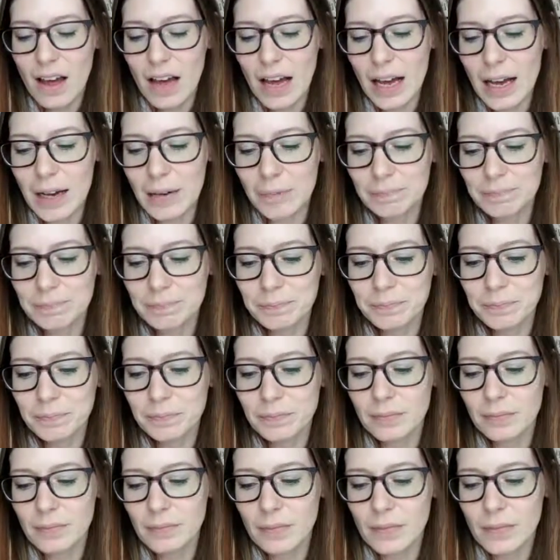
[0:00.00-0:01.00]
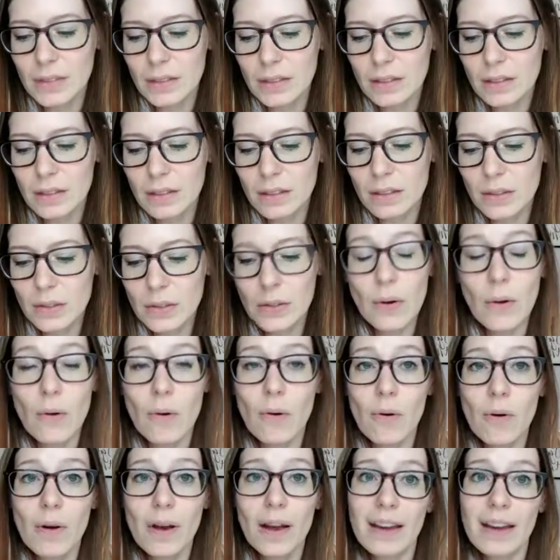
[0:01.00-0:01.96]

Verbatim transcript: um, so,